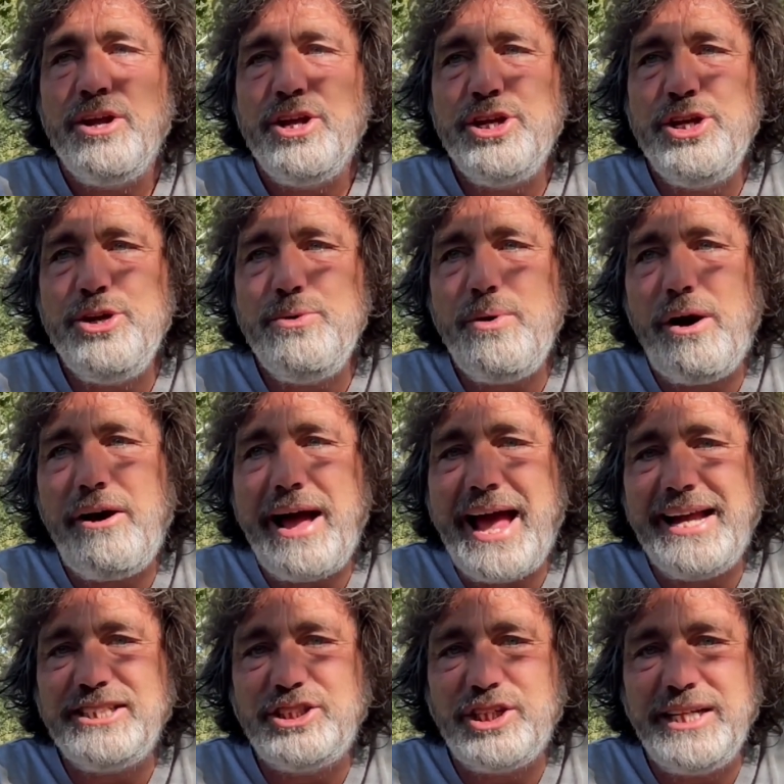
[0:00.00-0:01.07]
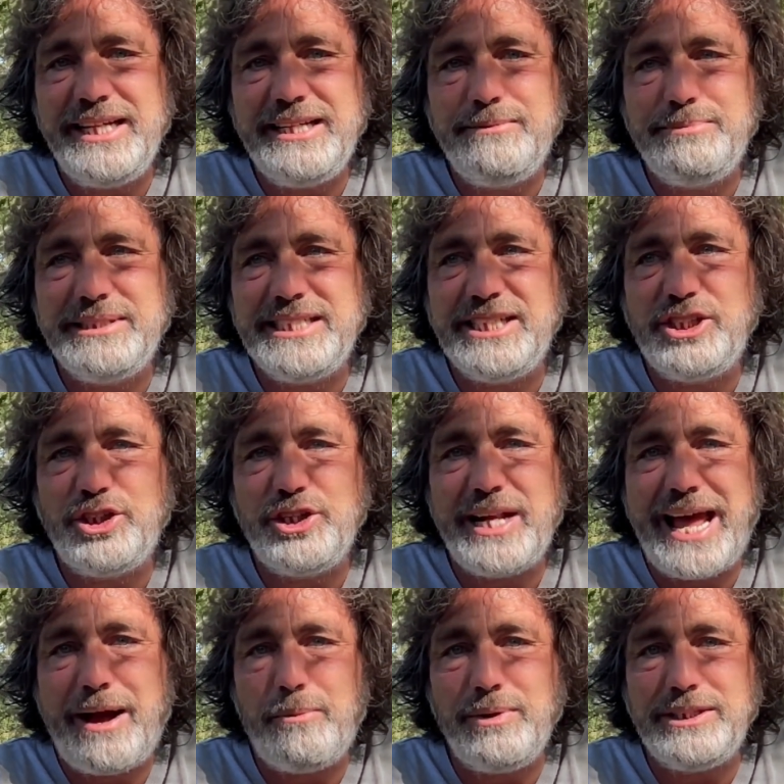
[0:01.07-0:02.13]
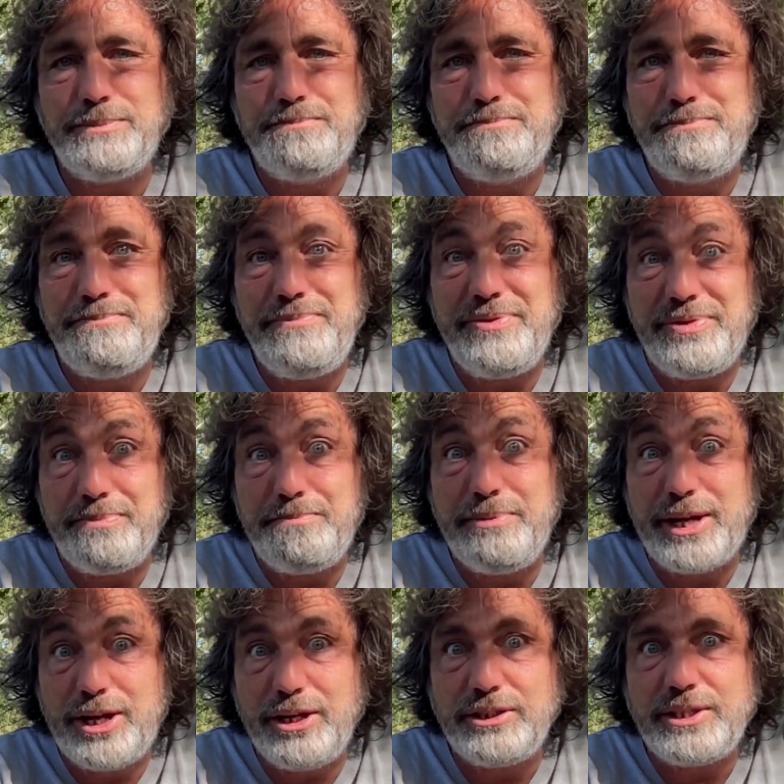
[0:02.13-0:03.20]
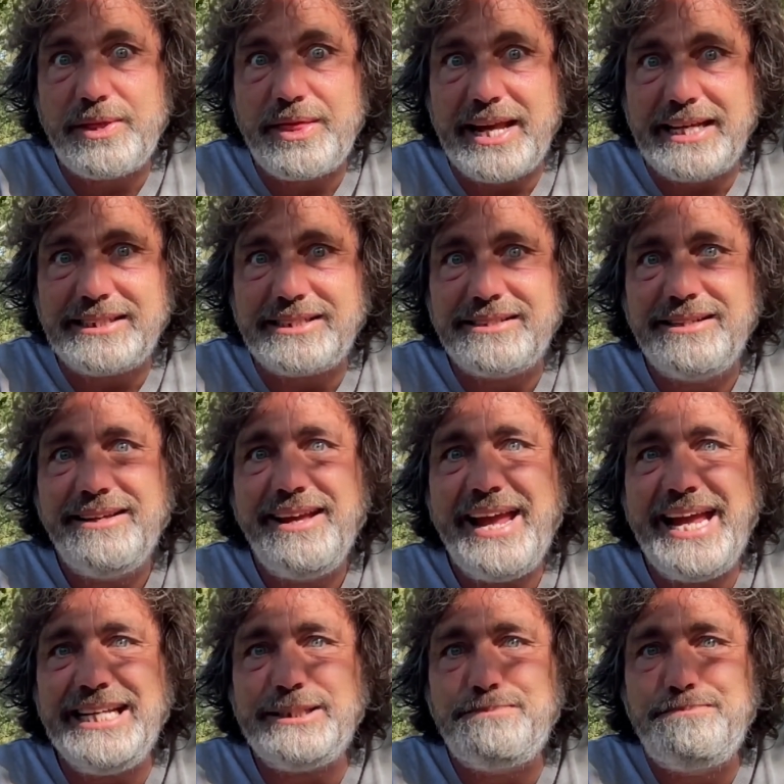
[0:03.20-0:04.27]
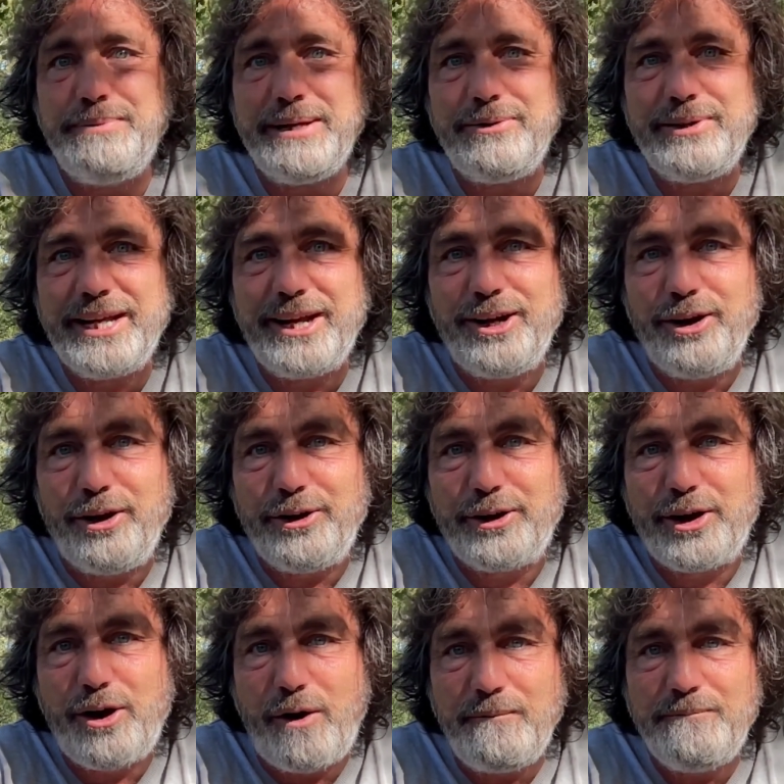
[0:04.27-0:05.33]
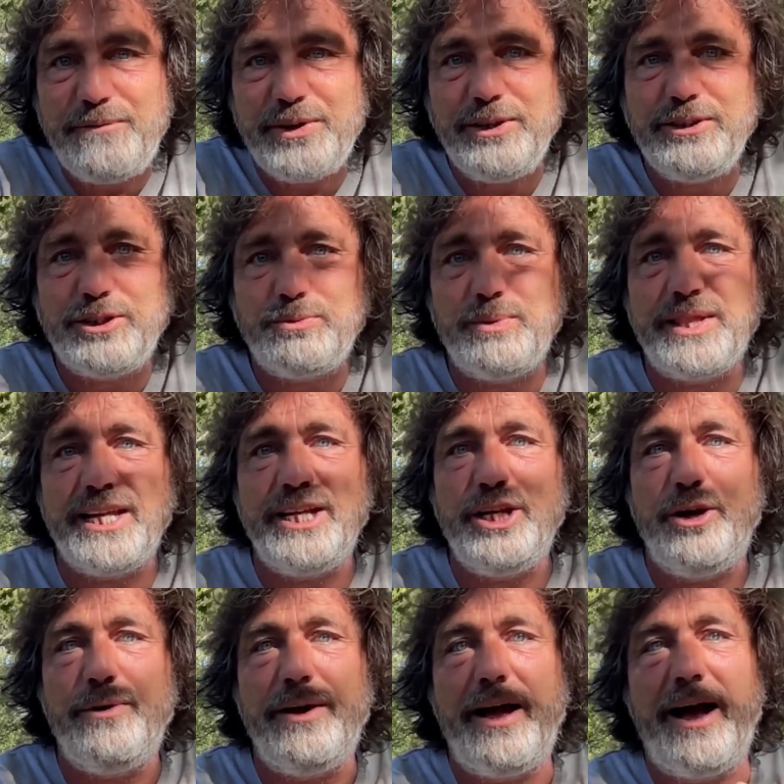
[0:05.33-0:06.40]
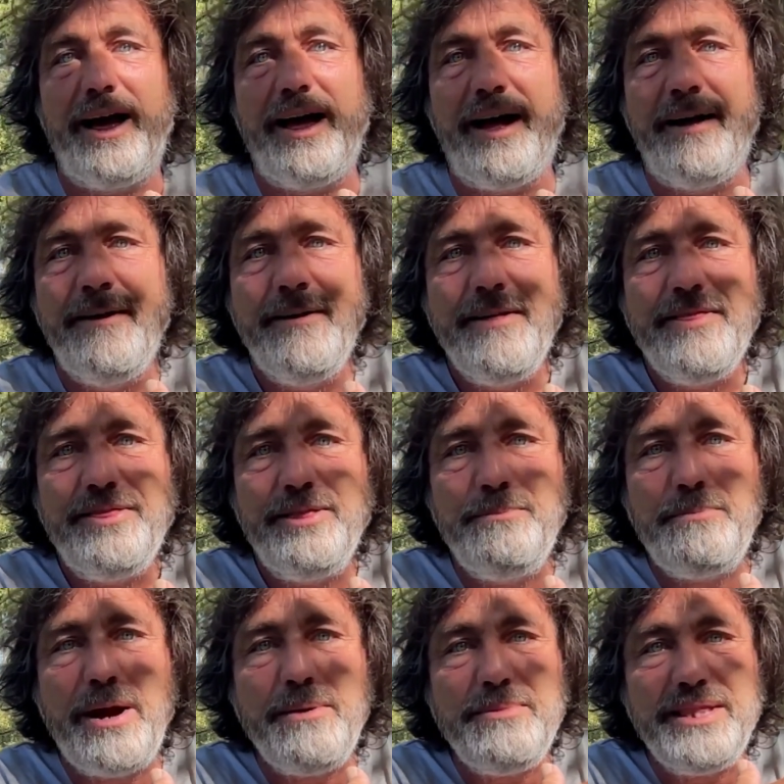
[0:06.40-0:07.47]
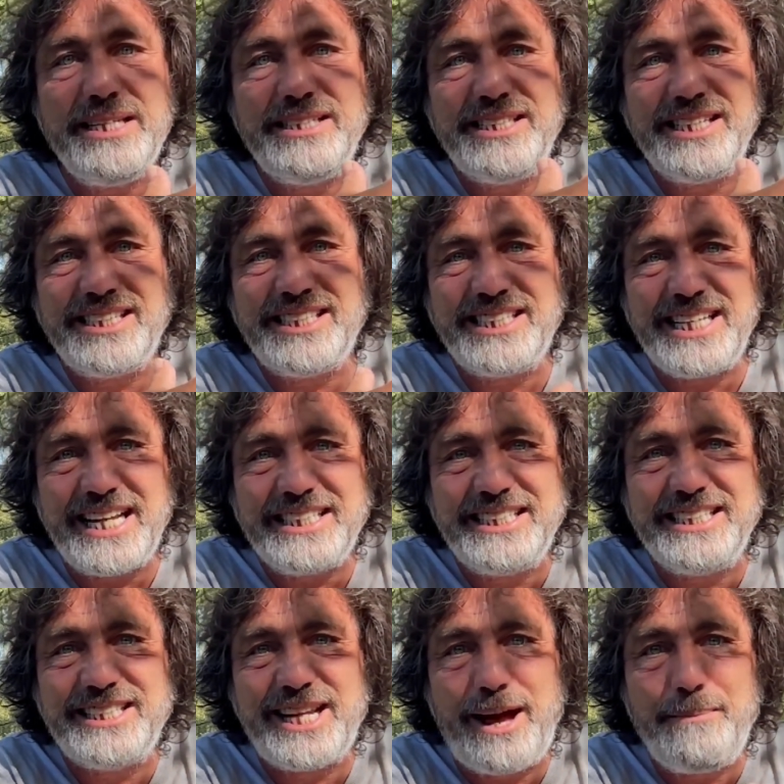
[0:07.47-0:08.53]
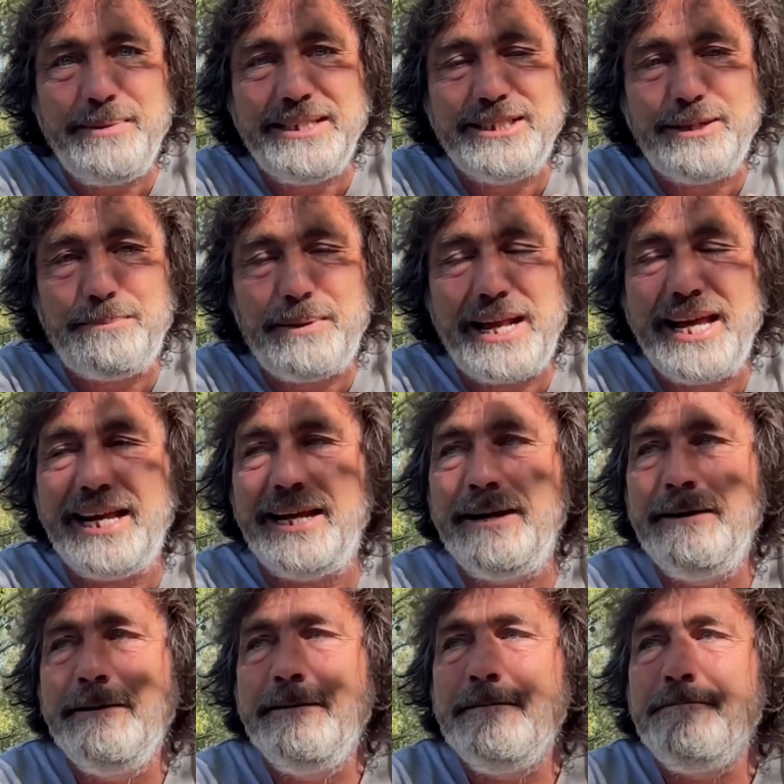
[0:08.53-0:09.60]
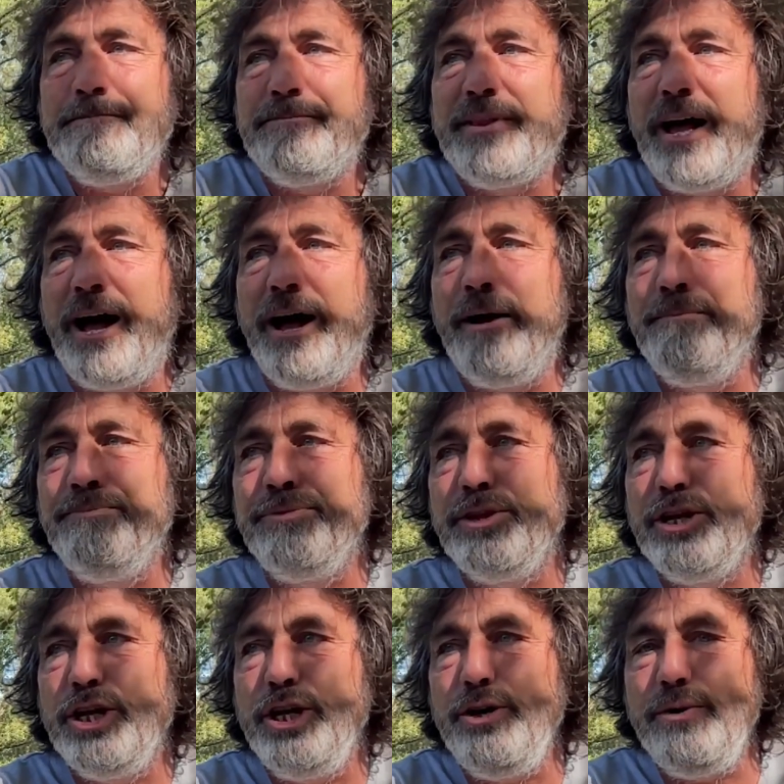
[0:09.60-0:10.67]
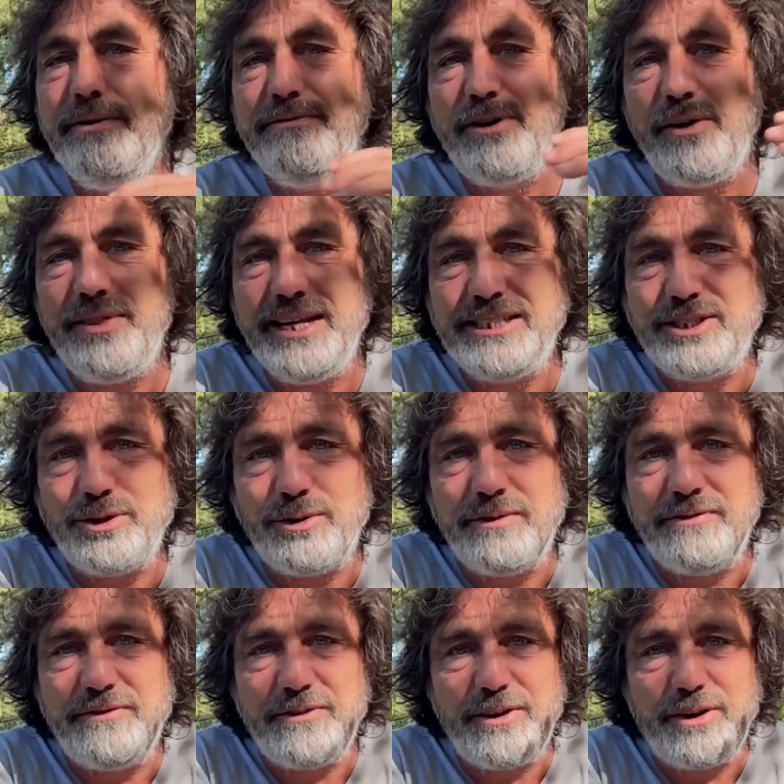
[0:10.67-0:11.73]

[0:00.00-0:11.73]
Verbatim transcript: You are actually in a position now which, because of this, it's building a lot of confidence within you. Uh, the moment the successes come into play, um, you have got this sort of,